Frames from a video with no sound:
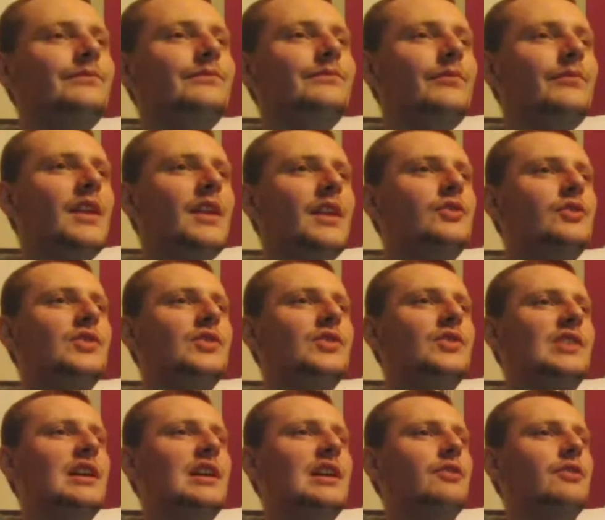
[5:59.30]
Just
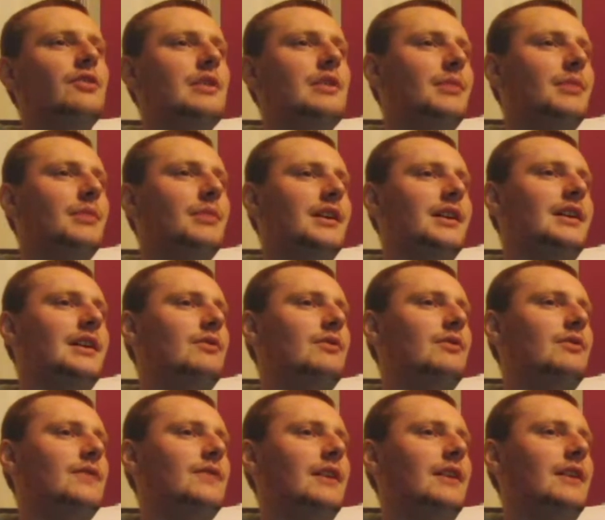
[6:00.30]
seeing the replay. How
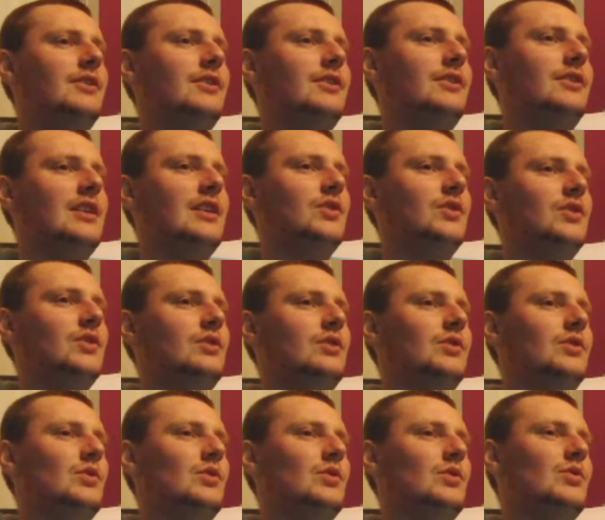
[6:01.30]
far is Jesus?
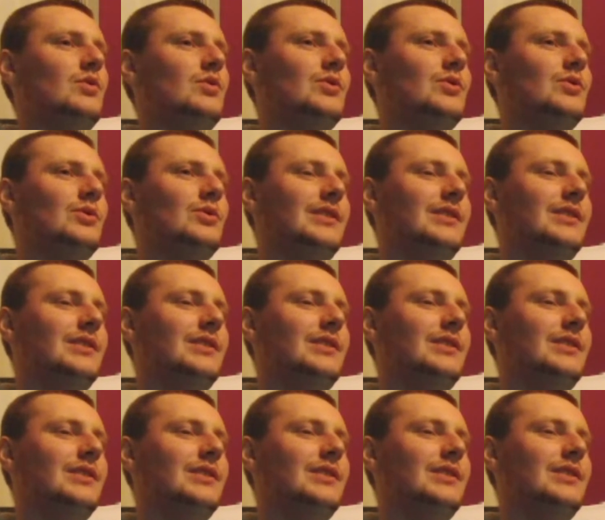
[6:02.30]
Oh, it's
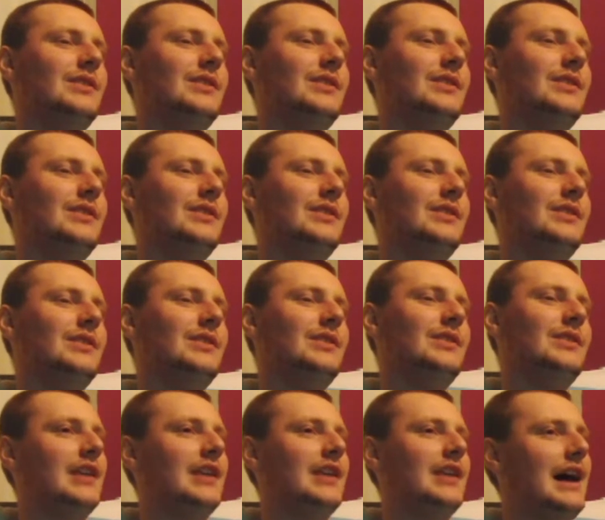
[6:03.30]
tight, but he is
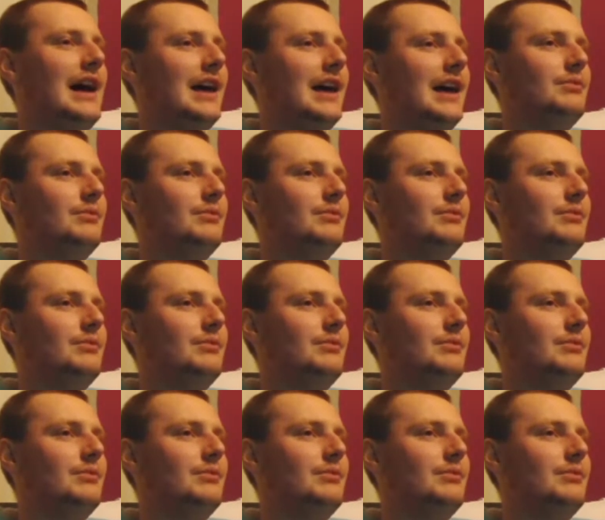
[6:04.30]
offside.